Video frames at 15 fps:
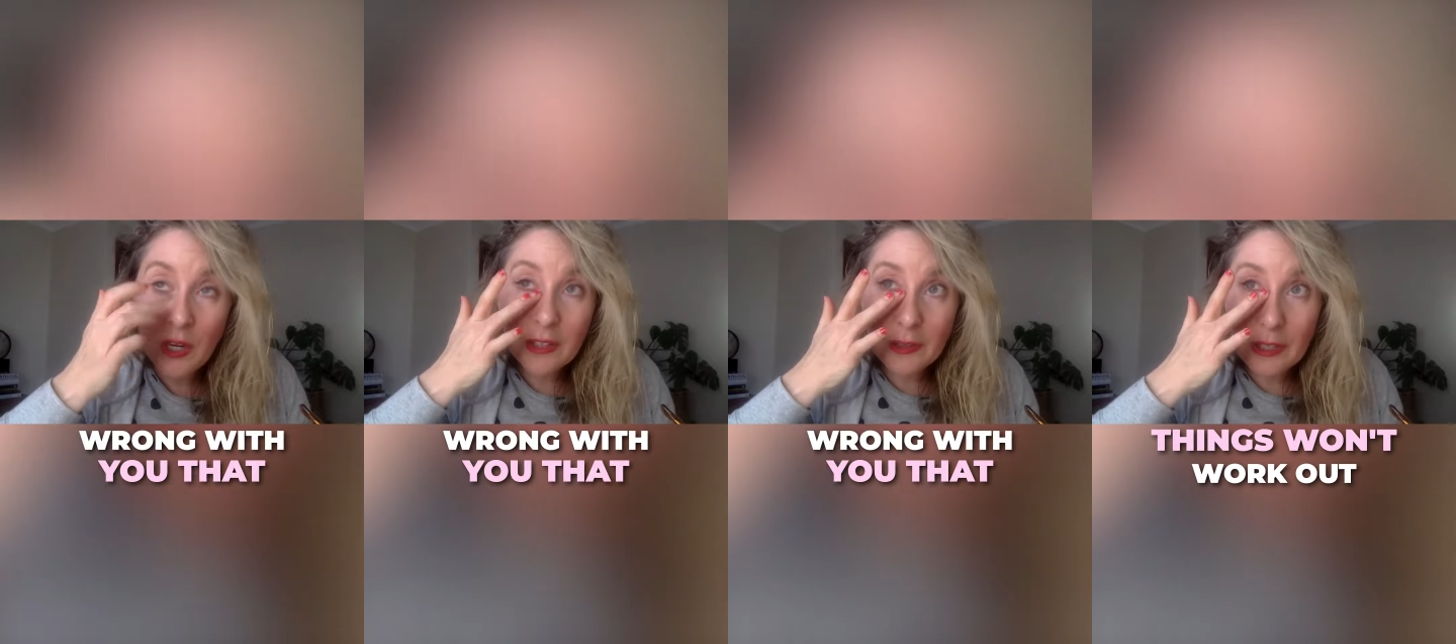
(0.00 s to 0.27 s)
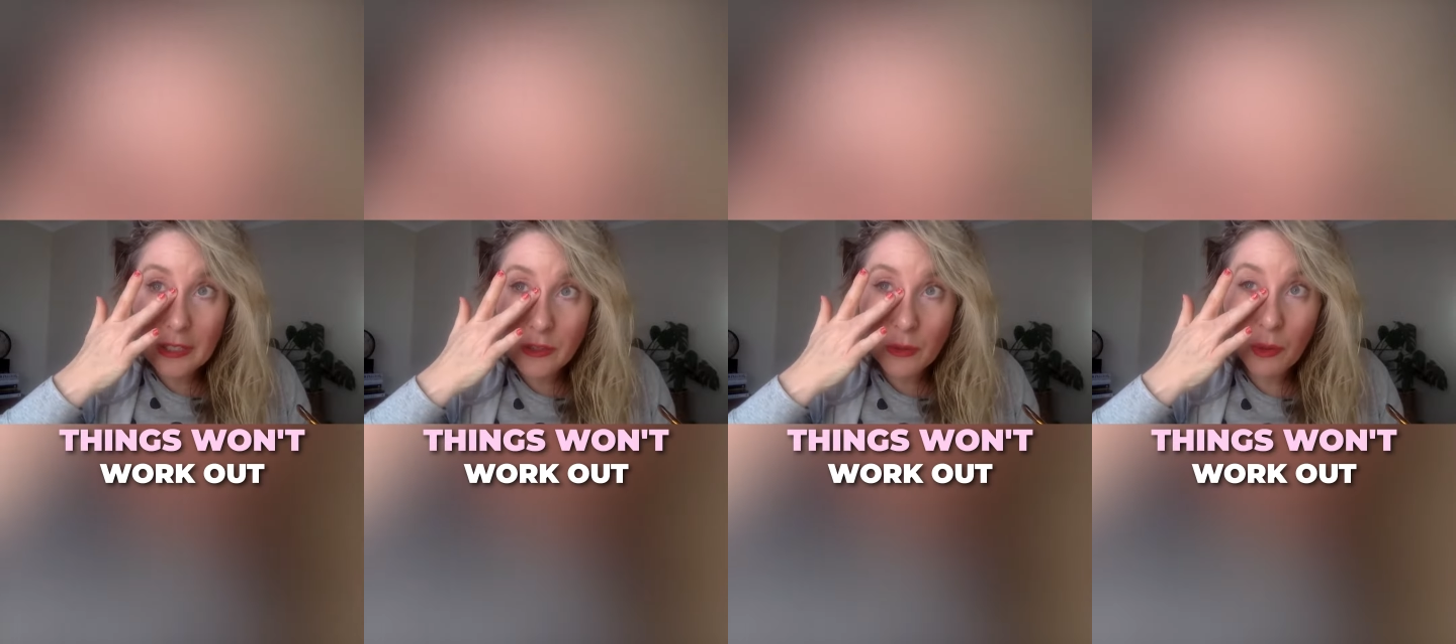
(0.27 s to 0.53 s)
that
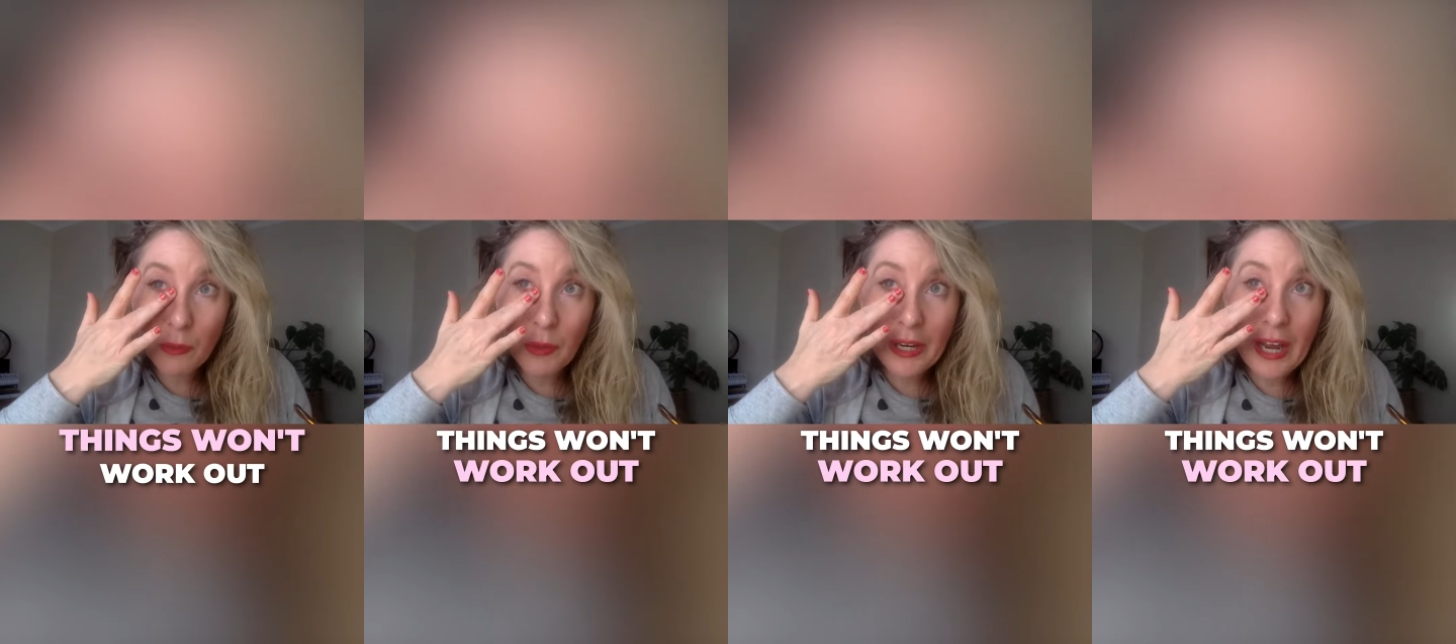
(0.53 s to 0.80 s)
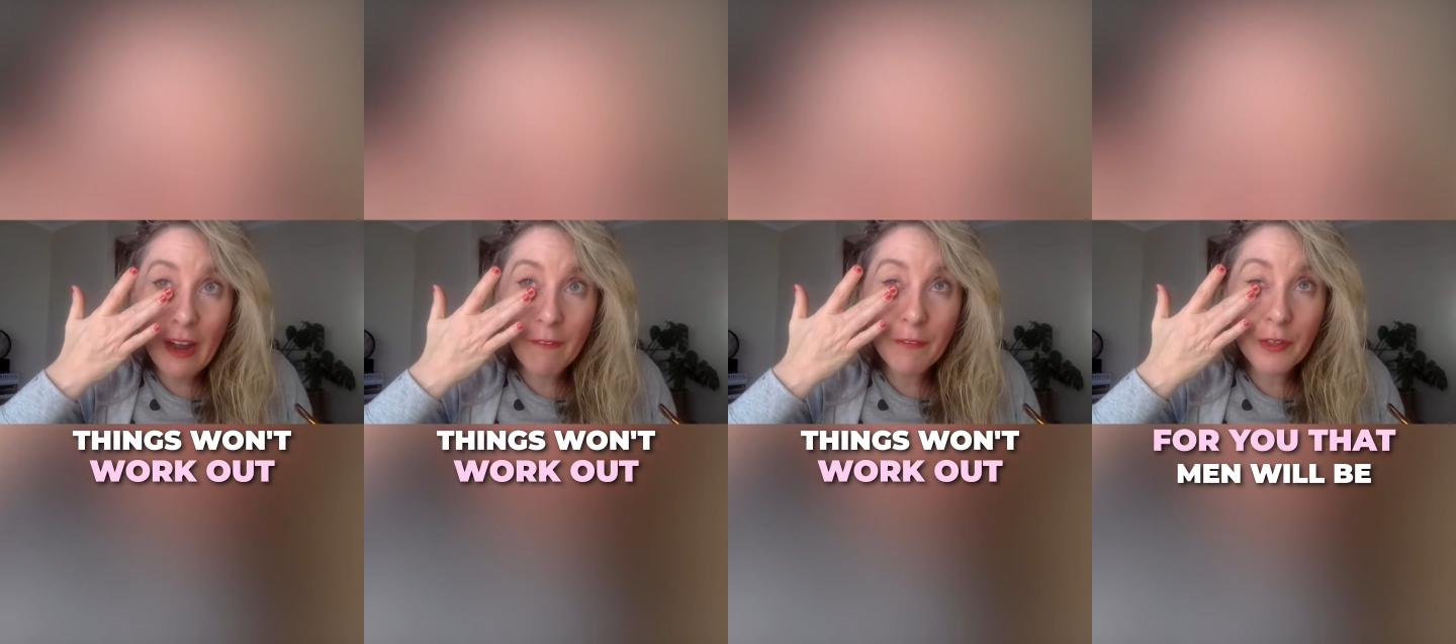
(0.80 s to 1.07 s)
things won't work
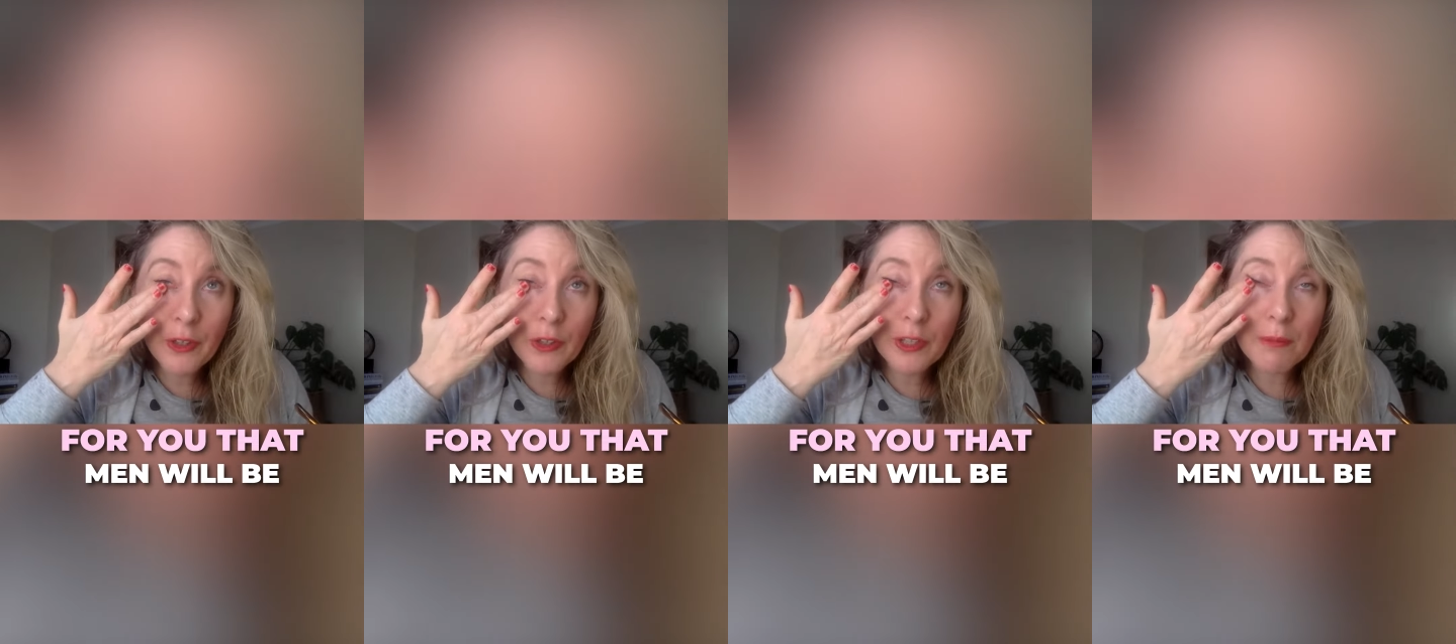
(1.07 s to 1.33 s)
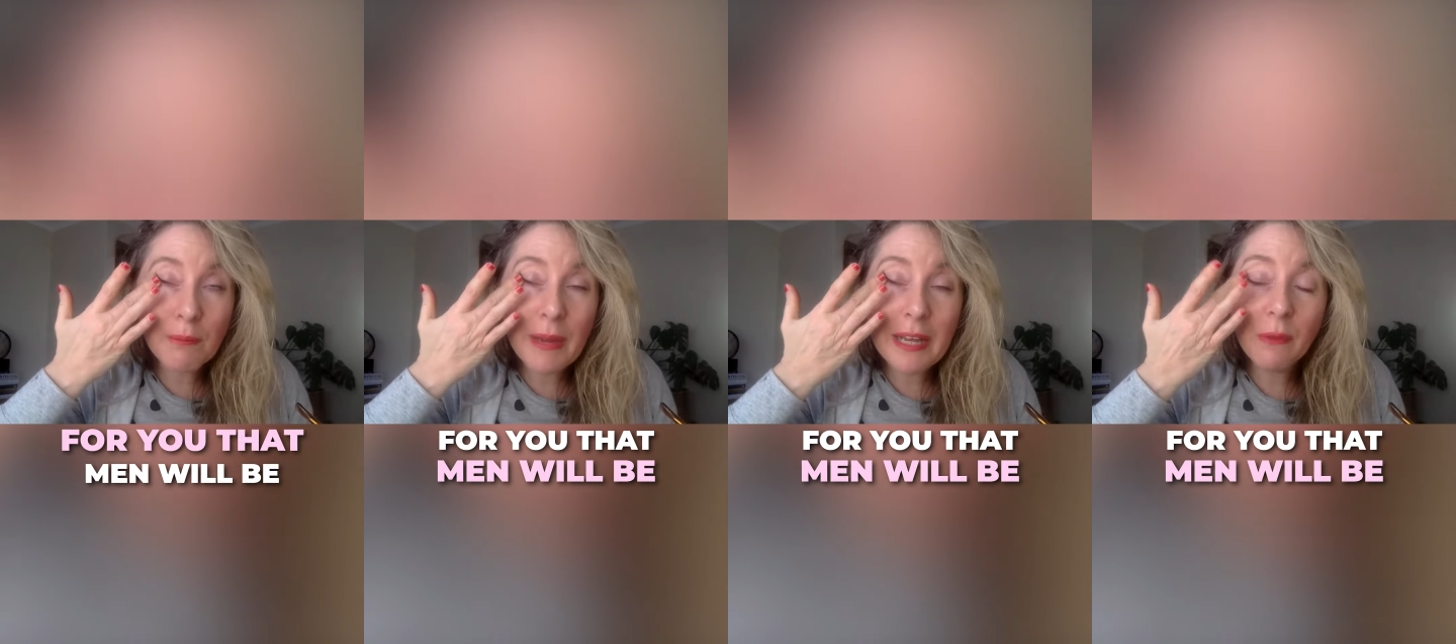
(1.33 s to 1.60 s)
out for you,
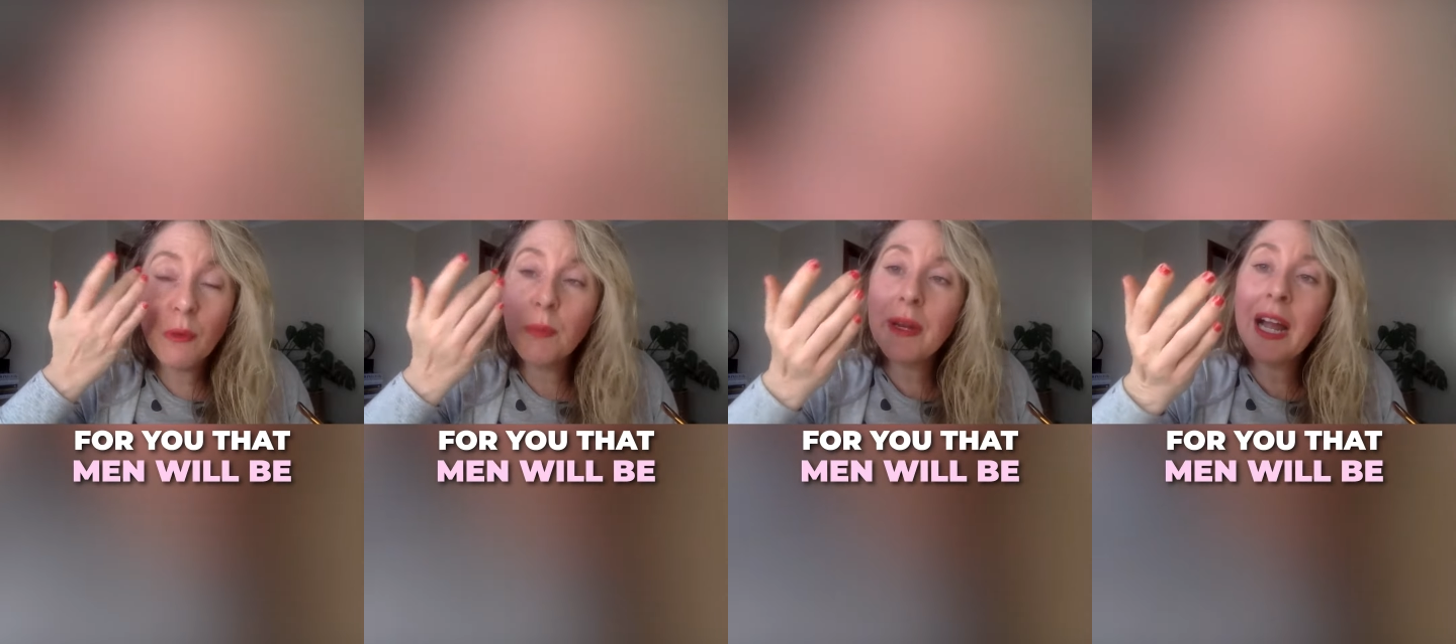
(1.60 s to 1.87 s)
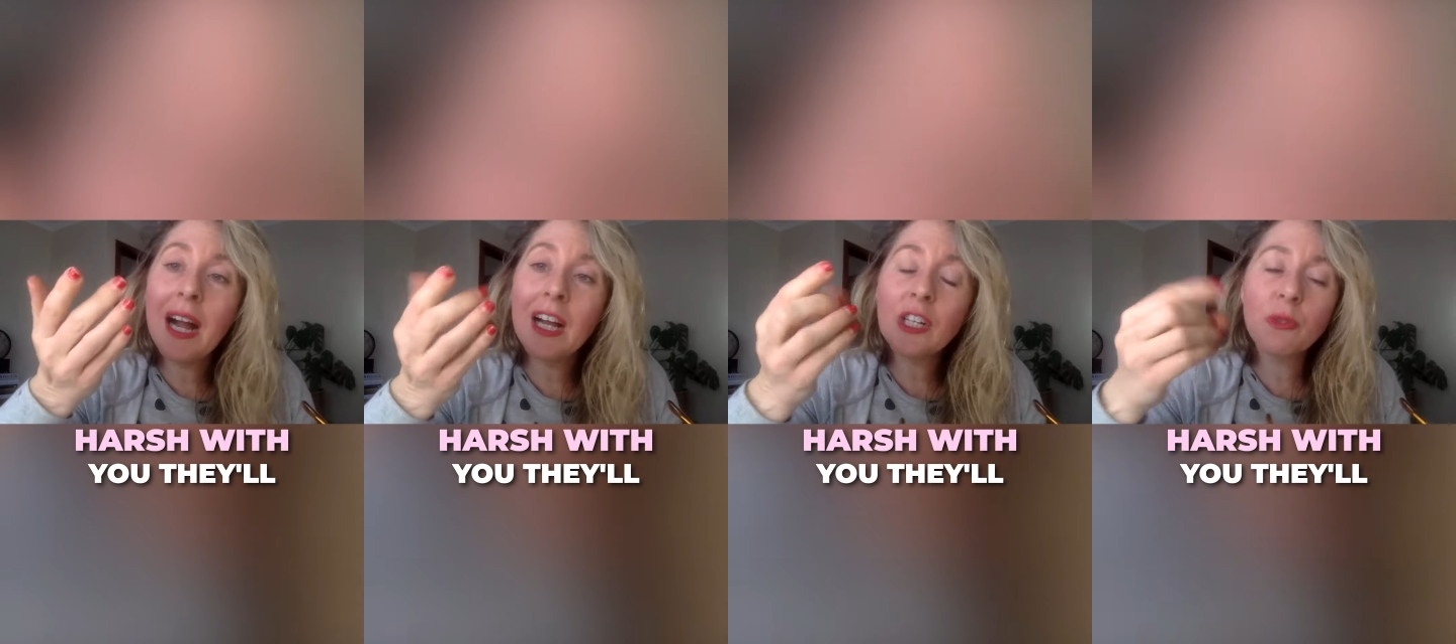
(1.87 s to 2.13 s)
that men will be
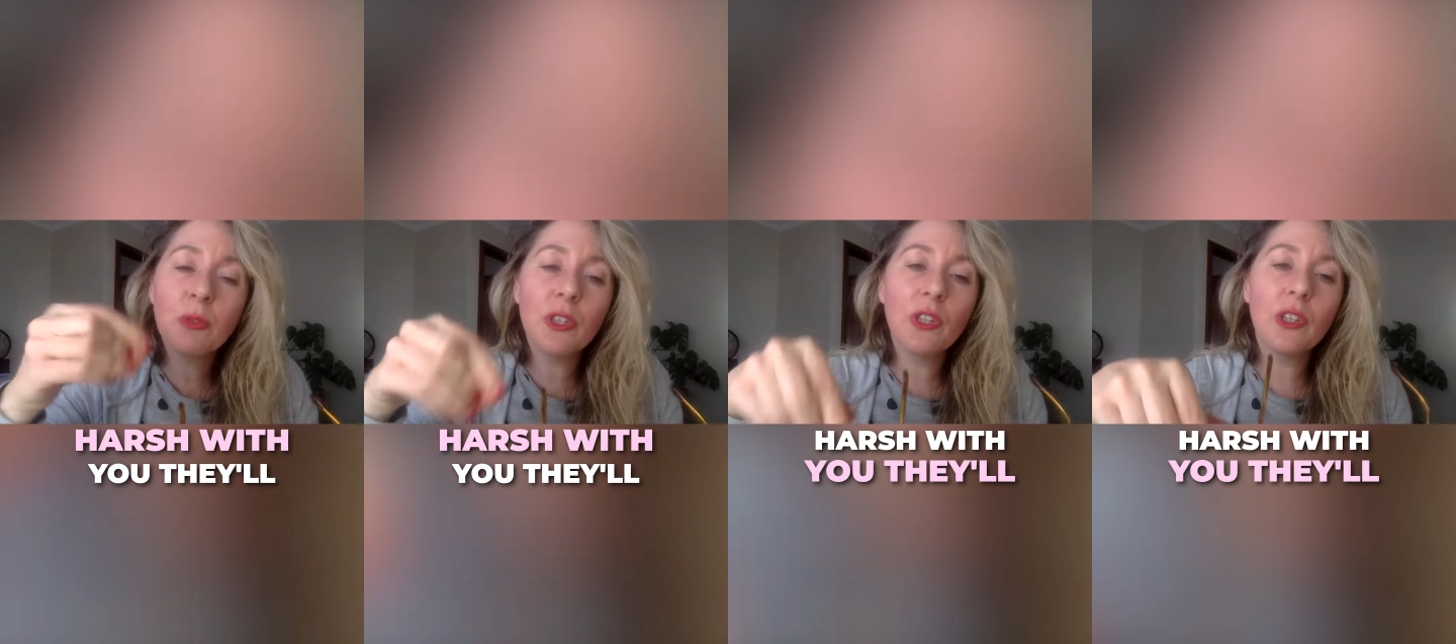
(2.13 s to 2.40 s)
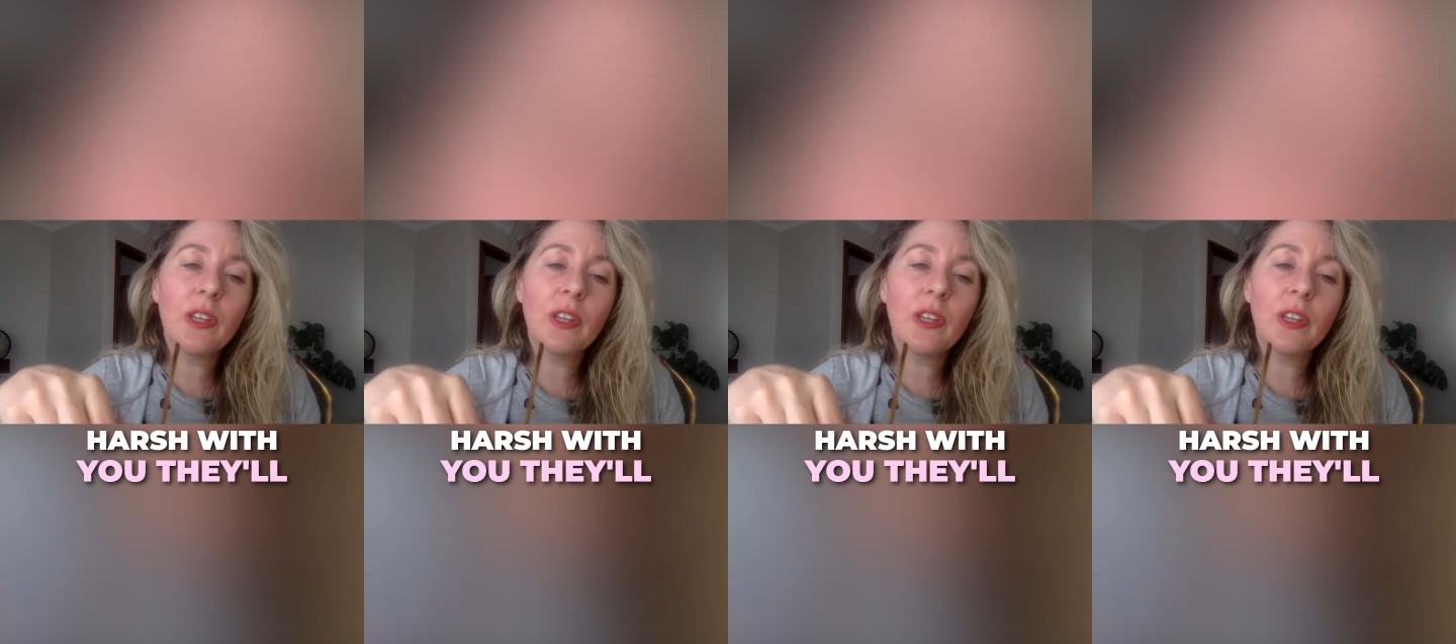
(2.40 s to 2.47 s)
harsh with you,